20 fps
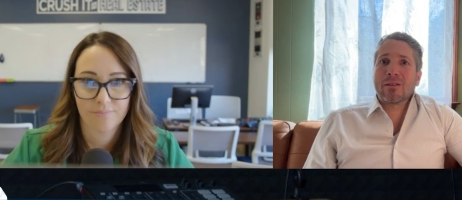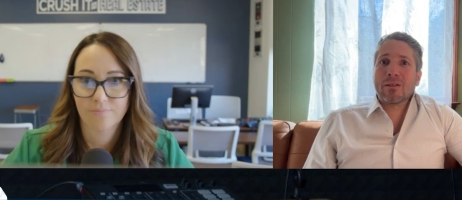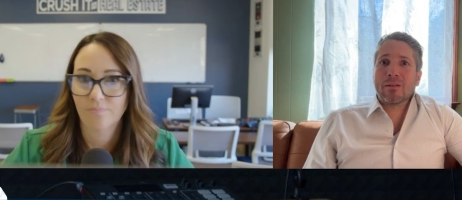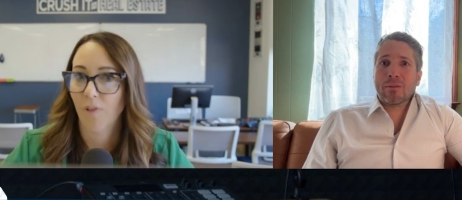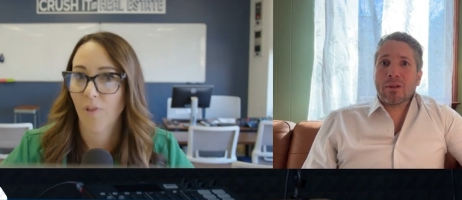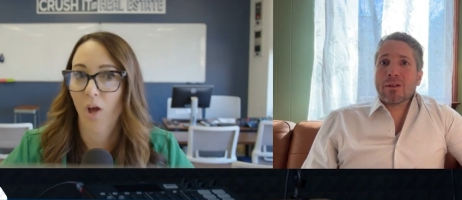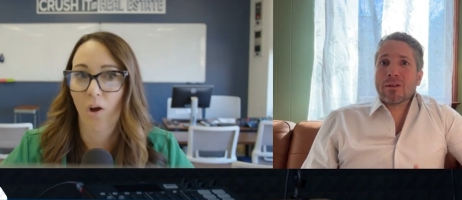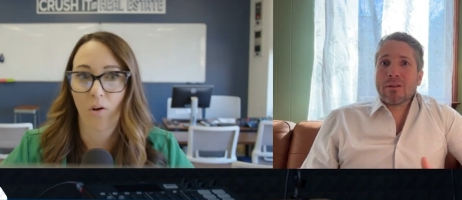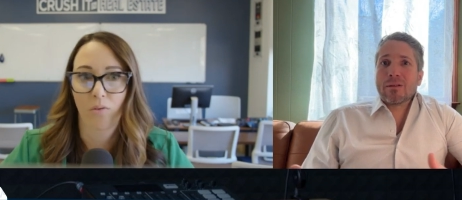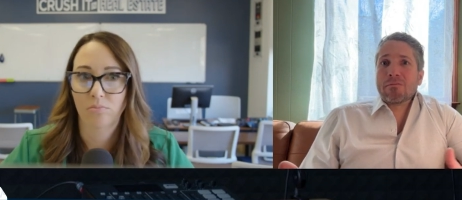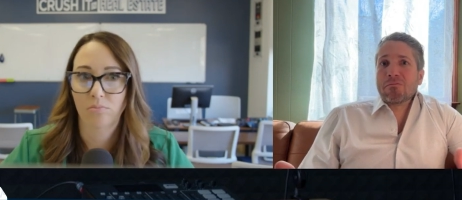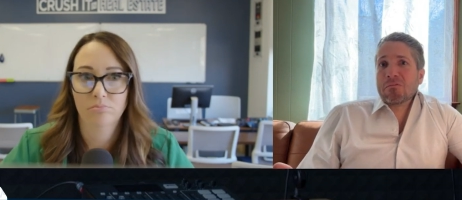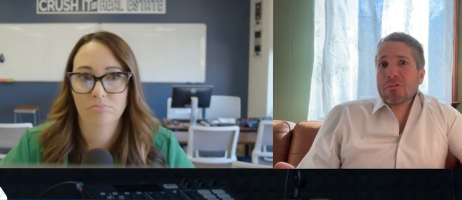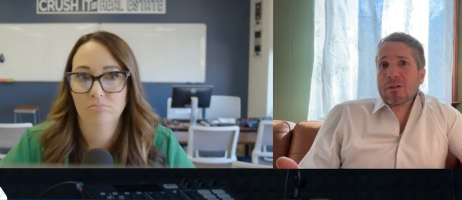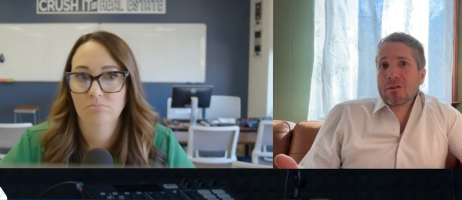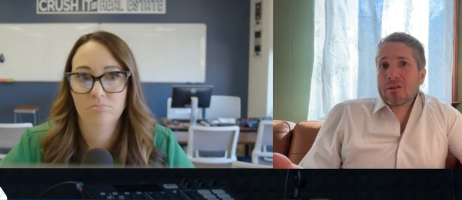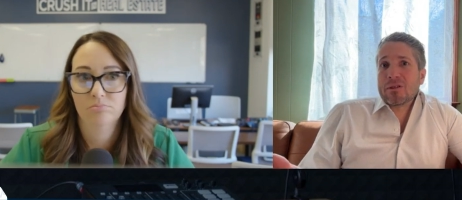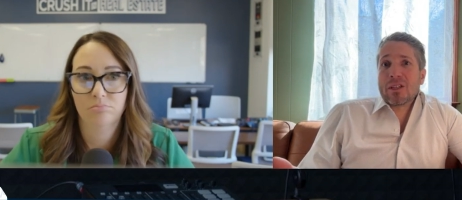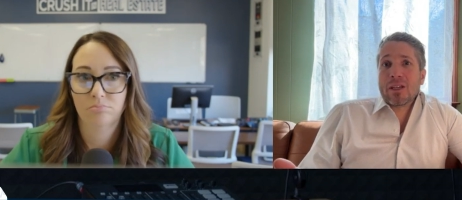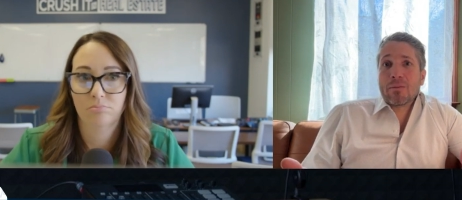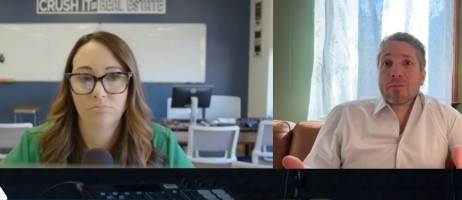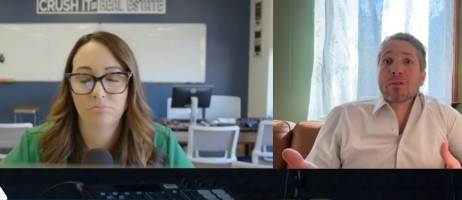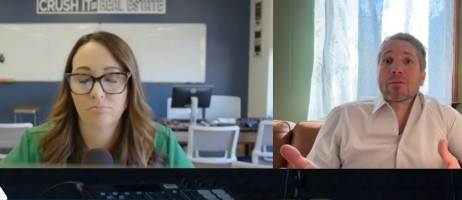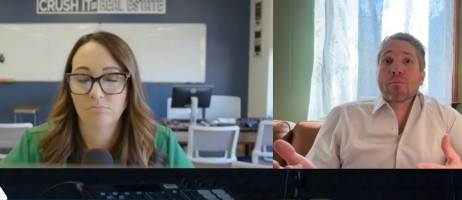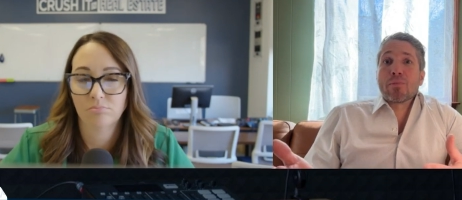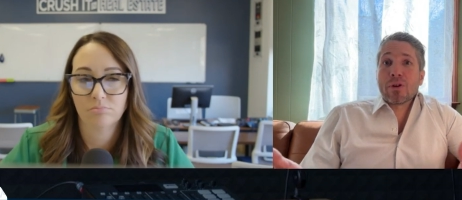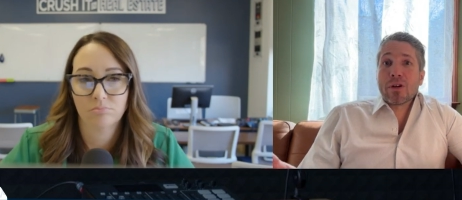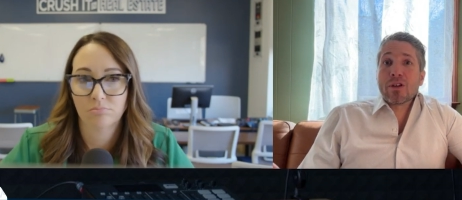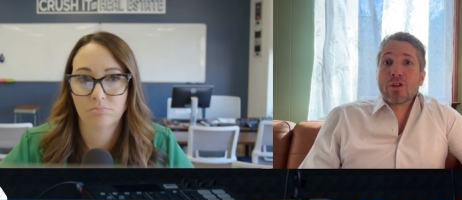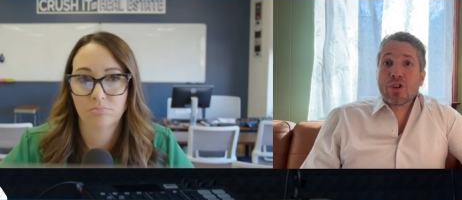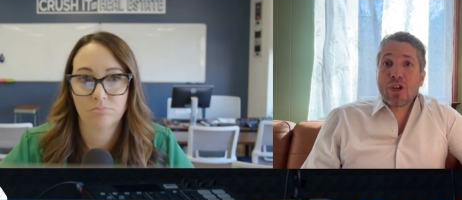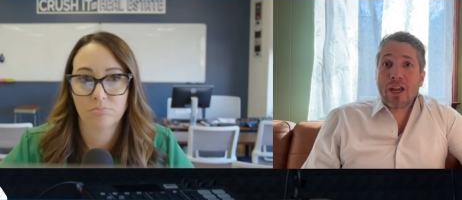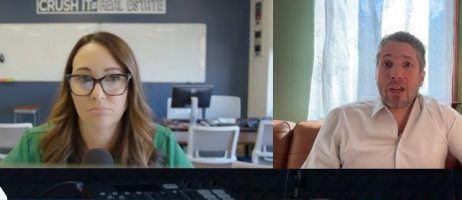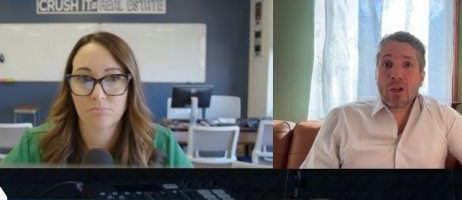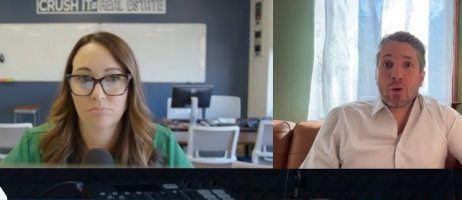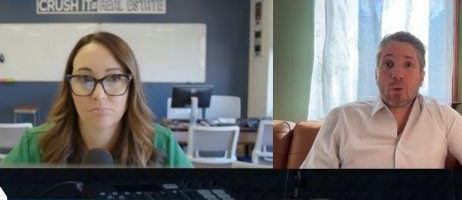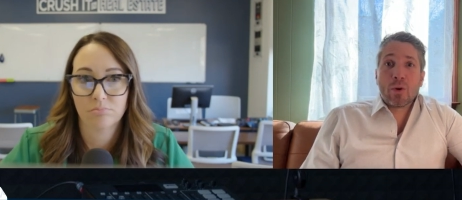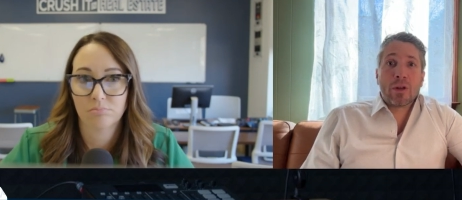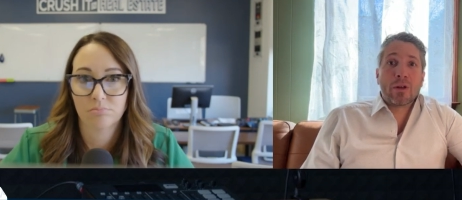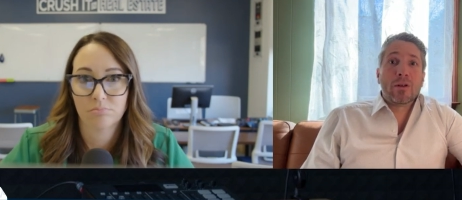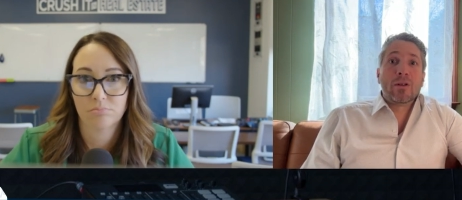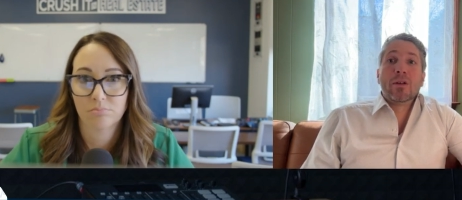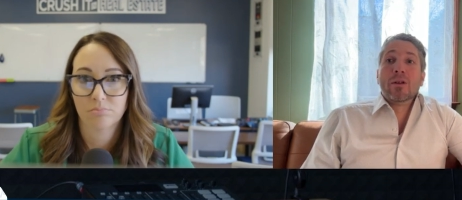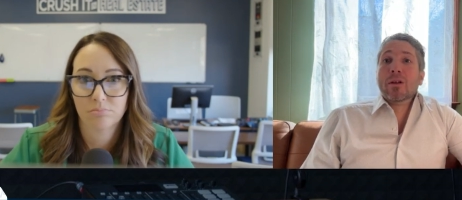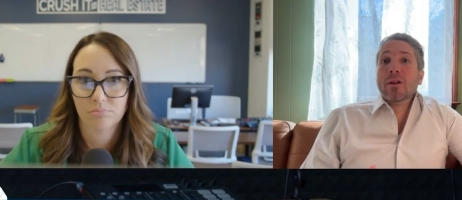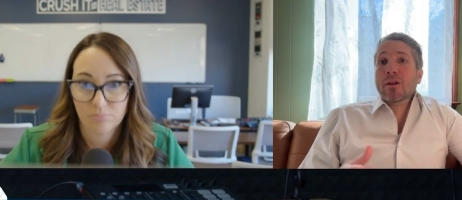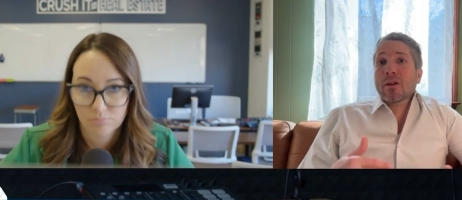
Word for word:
Speaker 1: I mean, oh. it seems pretty genuine.